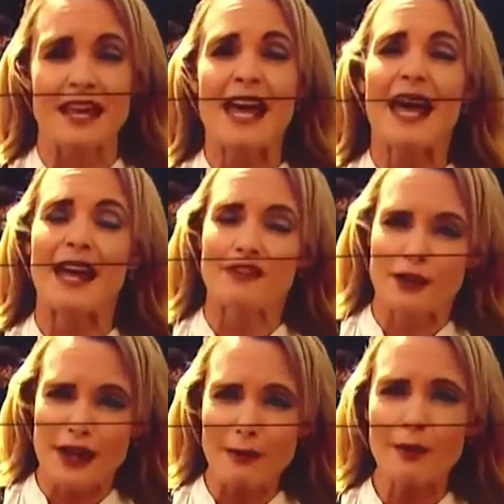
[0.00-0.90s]
And their
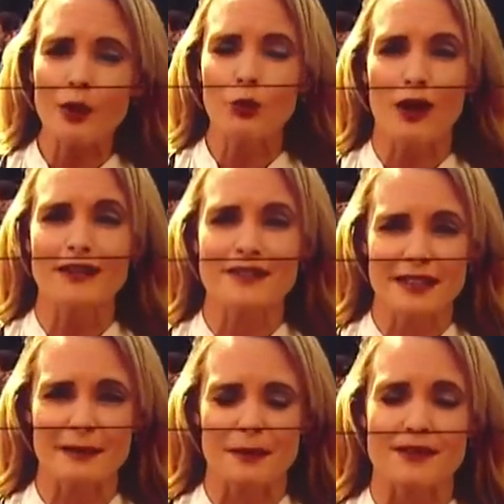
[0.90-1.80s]
number one tip
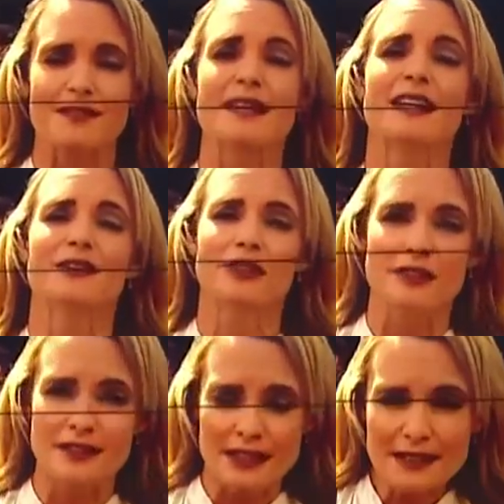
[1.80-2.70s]
is if you
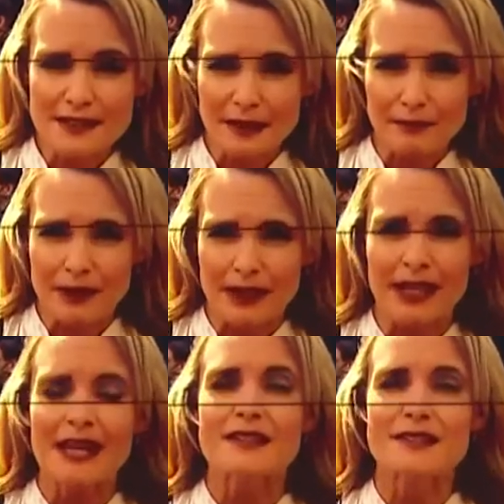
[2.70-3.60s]
see something,
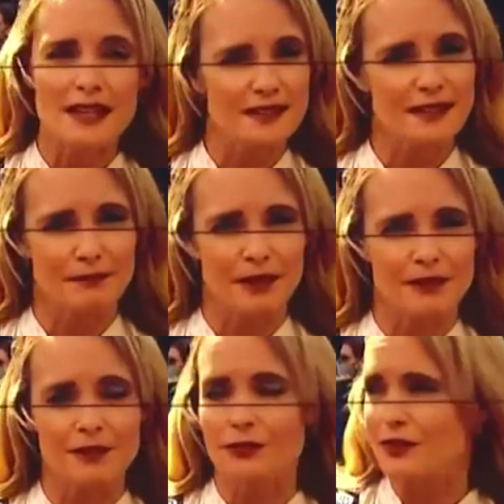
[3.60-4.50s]
say something. So
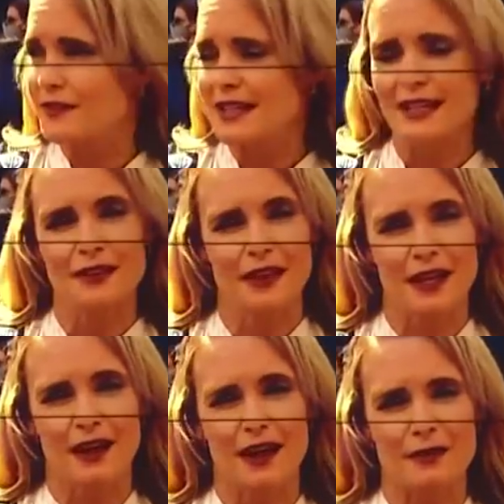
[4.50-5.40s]
if you see anything
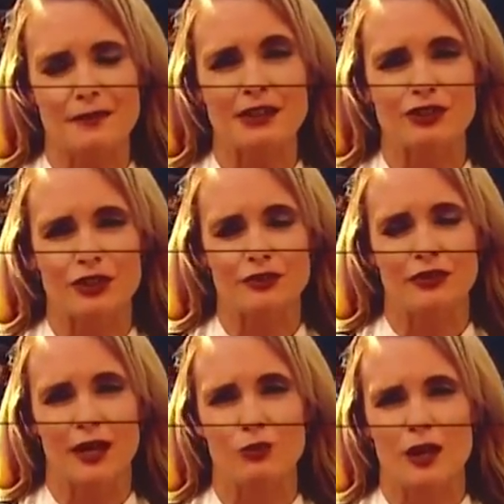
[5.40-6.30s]
odd, make sure you
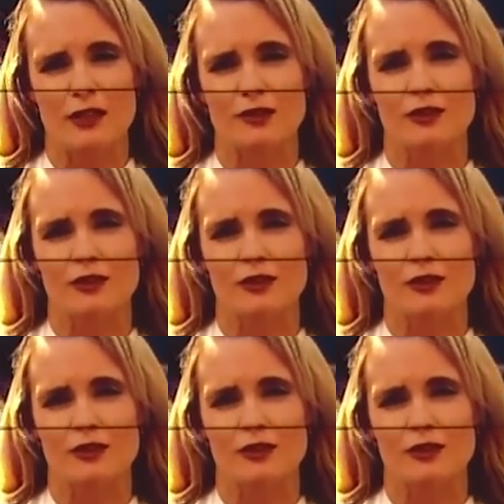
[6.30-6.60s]
find one of those